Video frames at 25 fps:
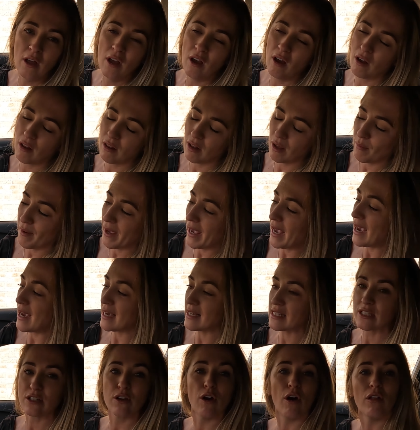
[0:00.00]
although it
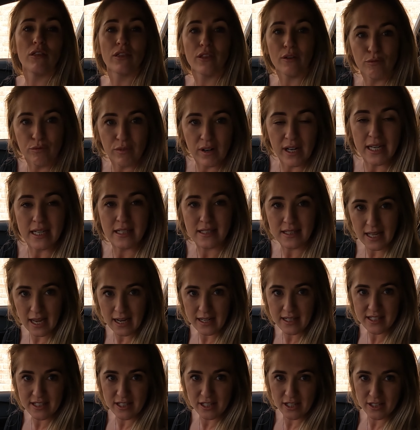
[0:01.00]
has got the rear
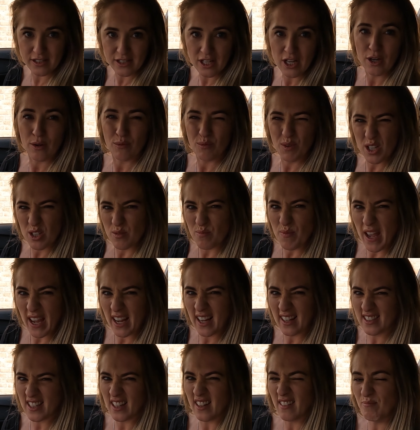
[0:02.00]
sensors, which
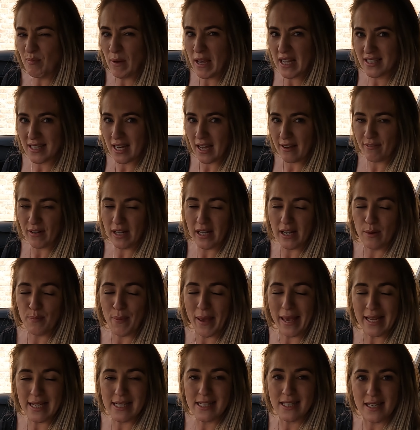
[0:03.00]
makes life a little bit
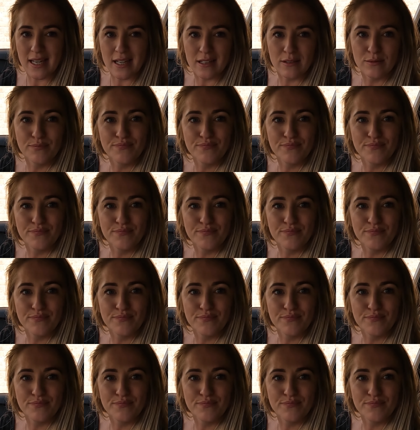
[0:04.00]
easier.